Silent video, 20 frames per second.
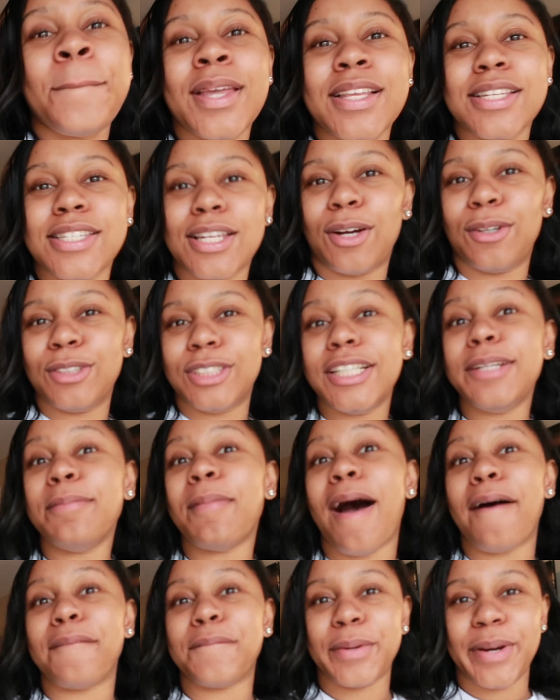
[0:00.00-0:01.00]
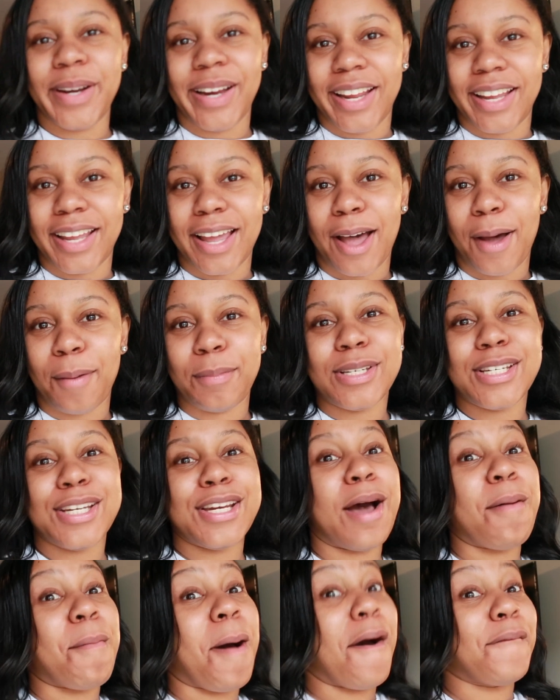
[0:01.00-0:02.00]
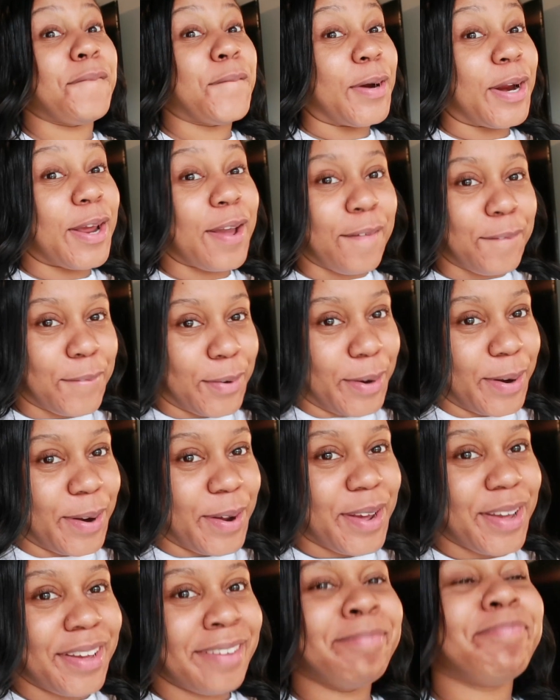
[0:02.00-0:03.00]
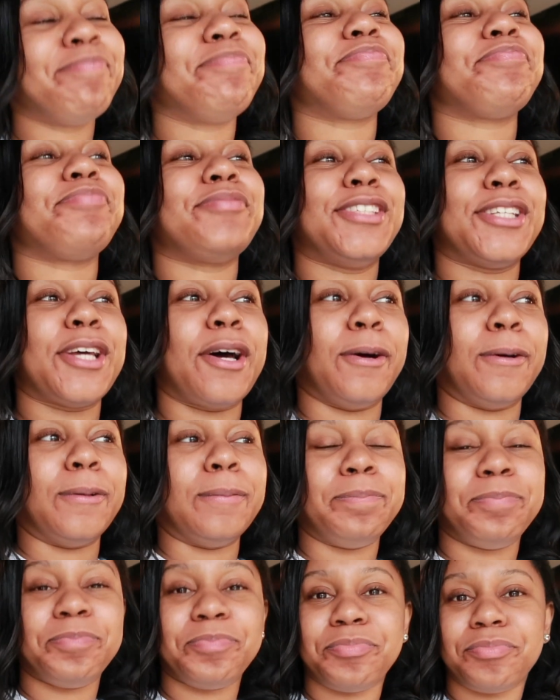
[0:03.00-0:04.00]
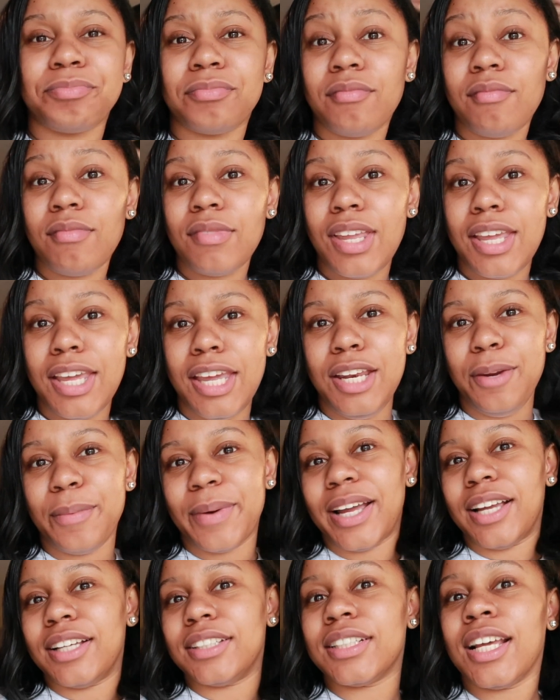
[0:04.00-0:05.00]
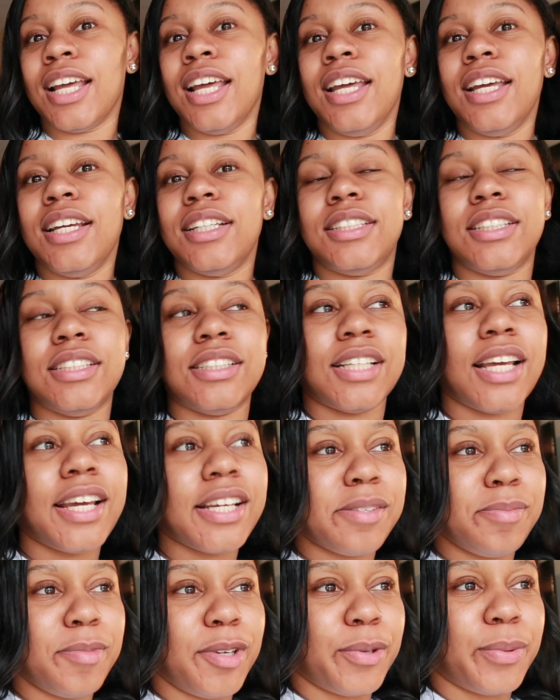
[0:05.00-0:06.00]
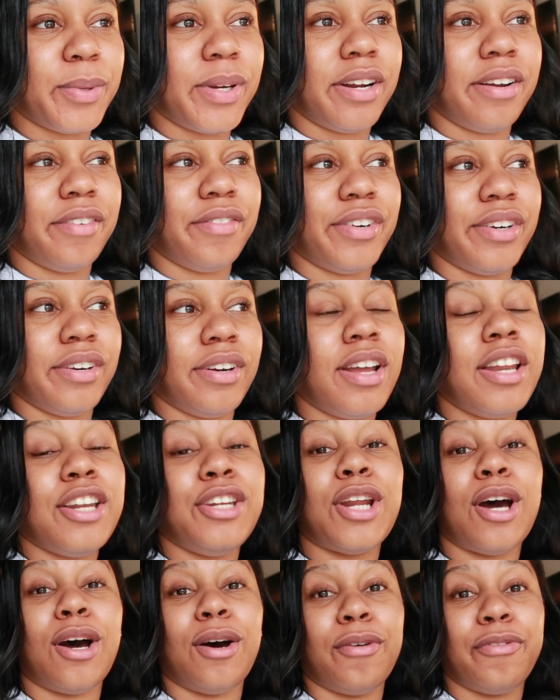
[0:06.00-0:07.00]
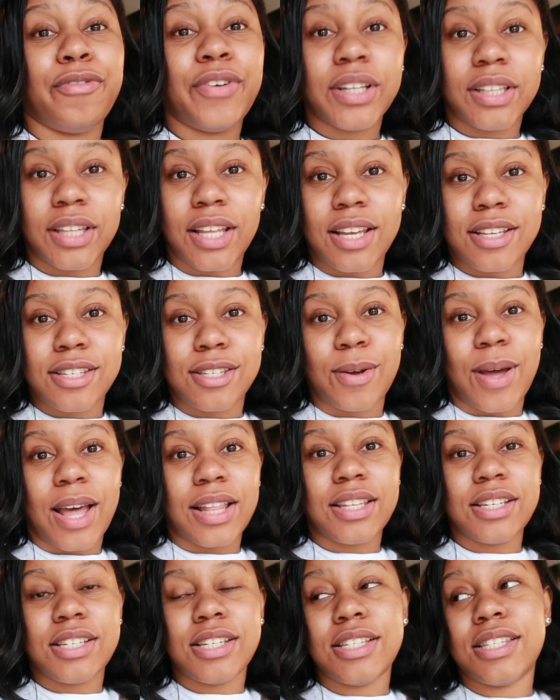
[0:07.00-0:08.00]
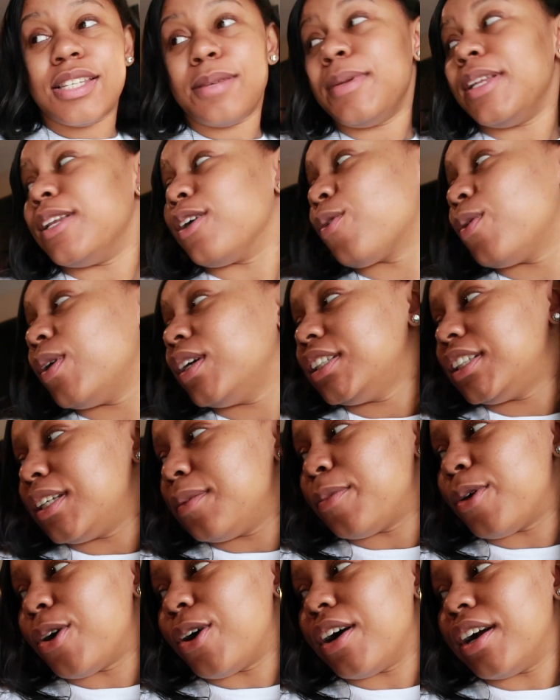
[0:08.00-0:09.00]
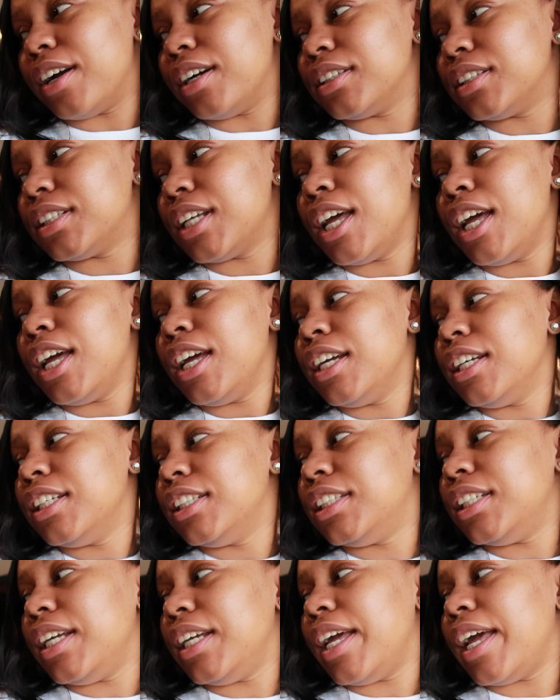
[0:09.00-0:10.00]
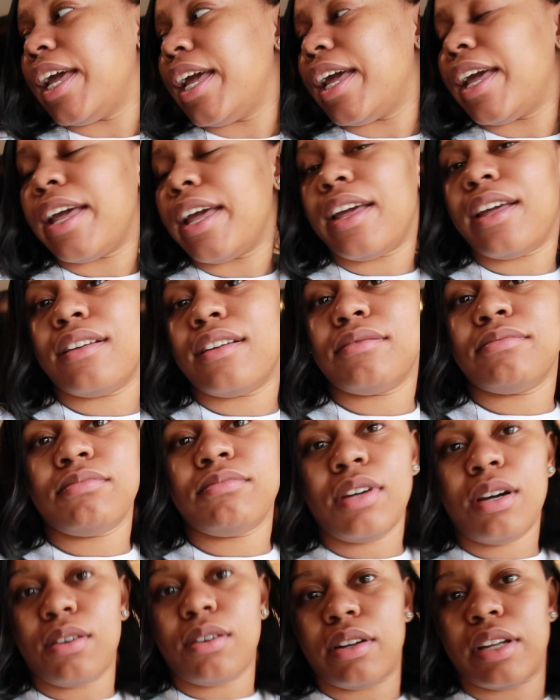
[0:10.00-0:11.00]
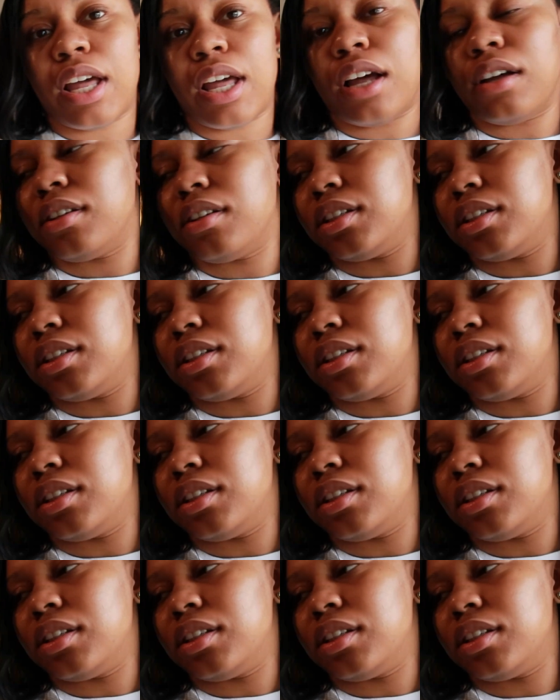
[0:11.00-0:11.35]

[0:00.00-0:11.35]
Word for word: So she my friend, y'all, but she not my friend friend. So anyways, she texted me or whatever. No, fuck that. So after she sent me the question marks, she had, hold on y'all,